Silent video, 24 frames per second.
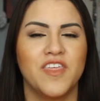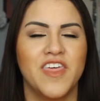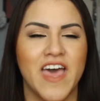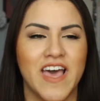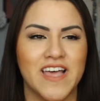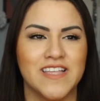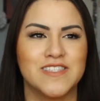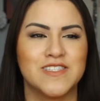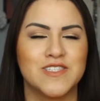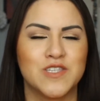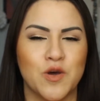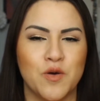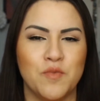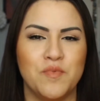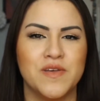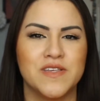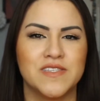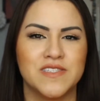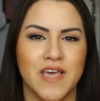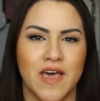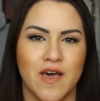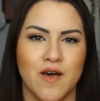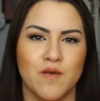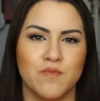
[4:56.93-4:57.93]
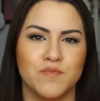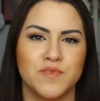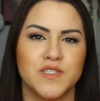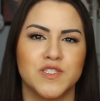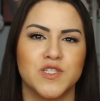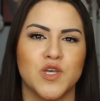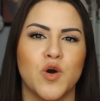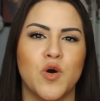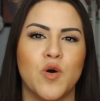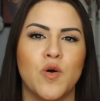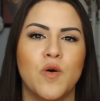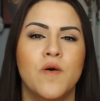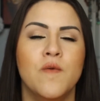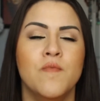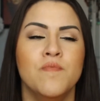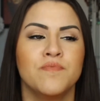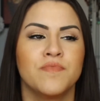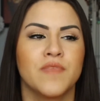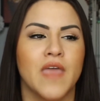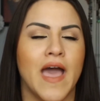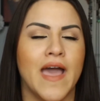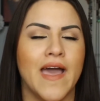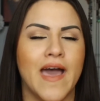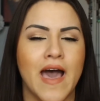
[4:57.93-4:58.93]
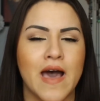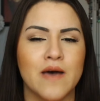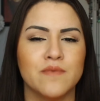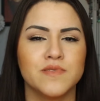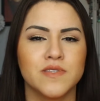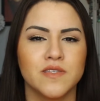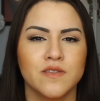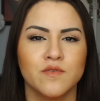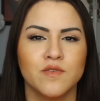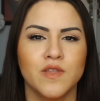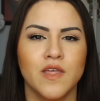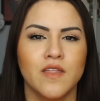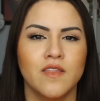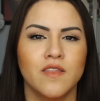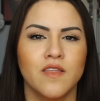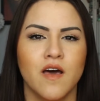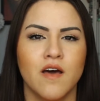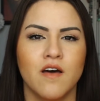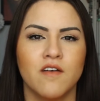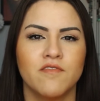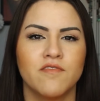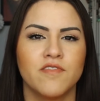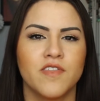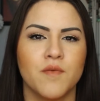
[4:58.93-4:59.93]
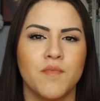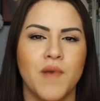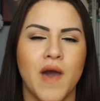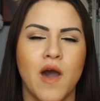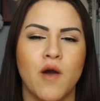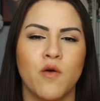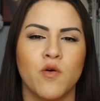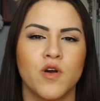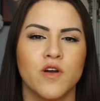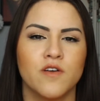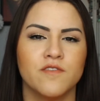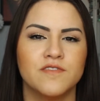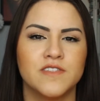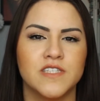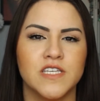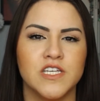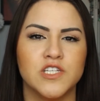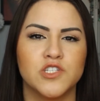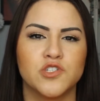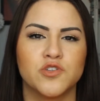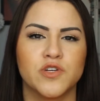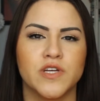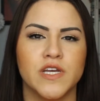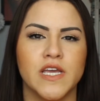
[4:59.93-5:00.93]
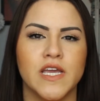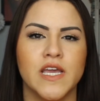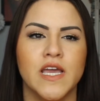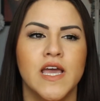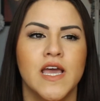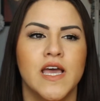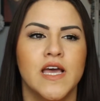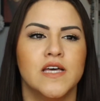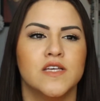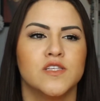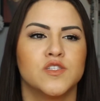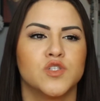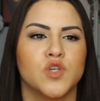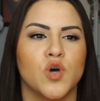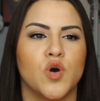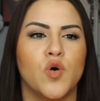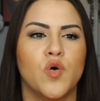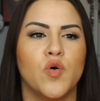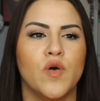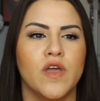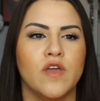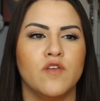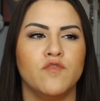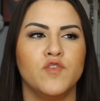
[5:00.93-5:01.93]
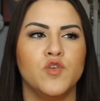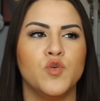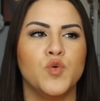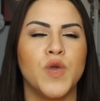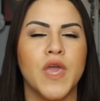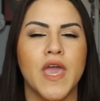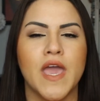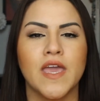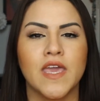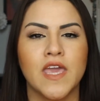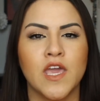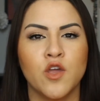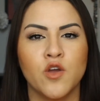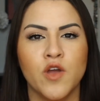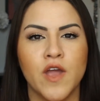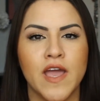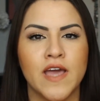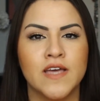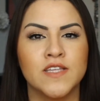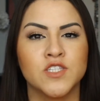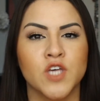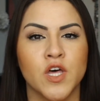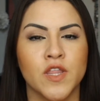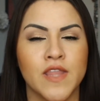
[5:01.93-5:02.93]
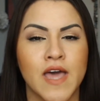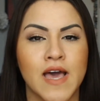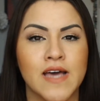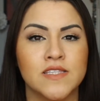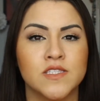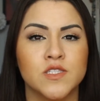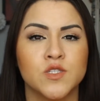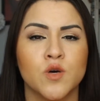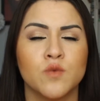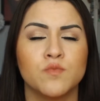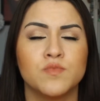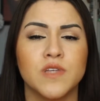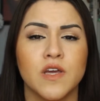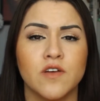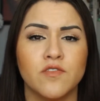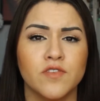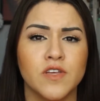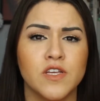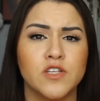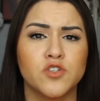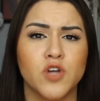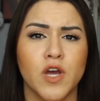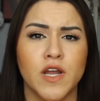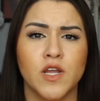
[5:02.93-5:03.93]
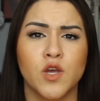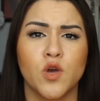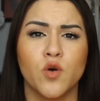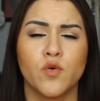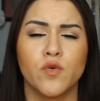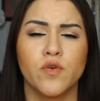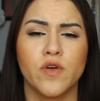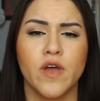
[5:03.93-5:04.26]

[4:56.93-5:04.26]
that soap has helped. So I absolutely love the power of tea tree. So if you can't get your hands on that soap, definitely try to go